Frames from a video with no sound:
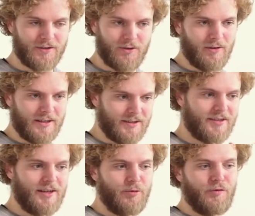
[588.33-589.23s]
So as I
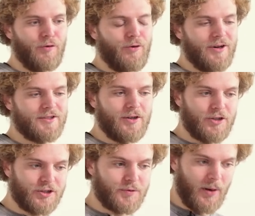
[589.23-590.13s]
said before, it's not
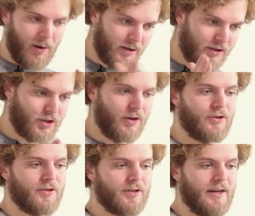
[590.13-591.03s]
just public
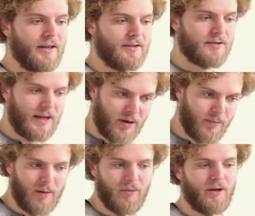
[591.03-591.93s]
chargers, it's
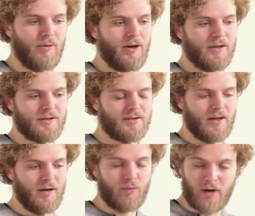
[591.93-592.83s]
semi-public ones,
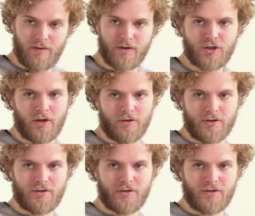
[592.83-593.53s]
uh, private chargers.